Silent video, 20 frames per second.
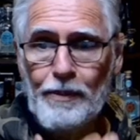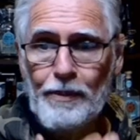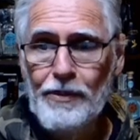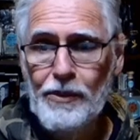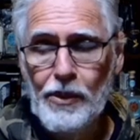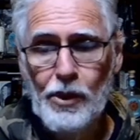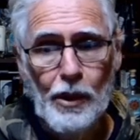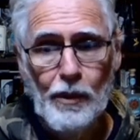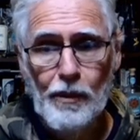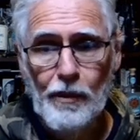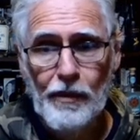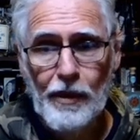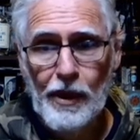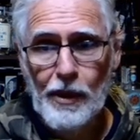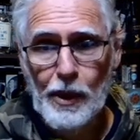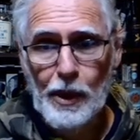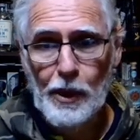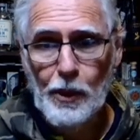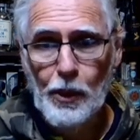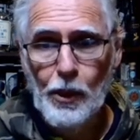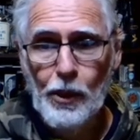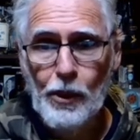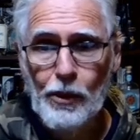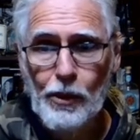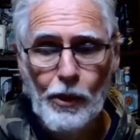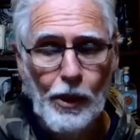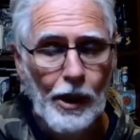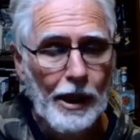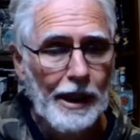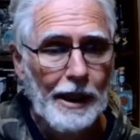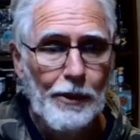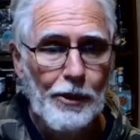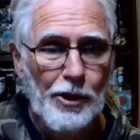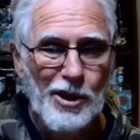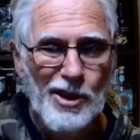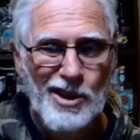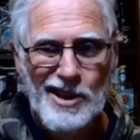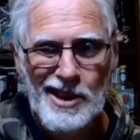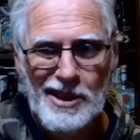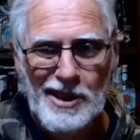not very widely
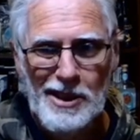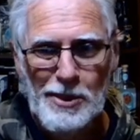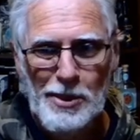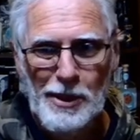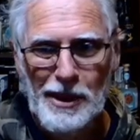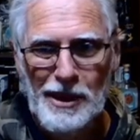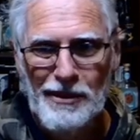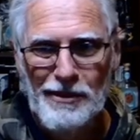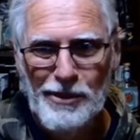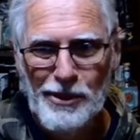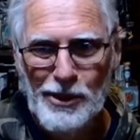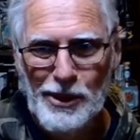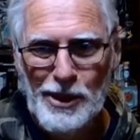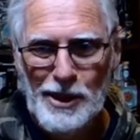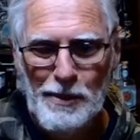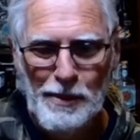used as a sweetener in foods,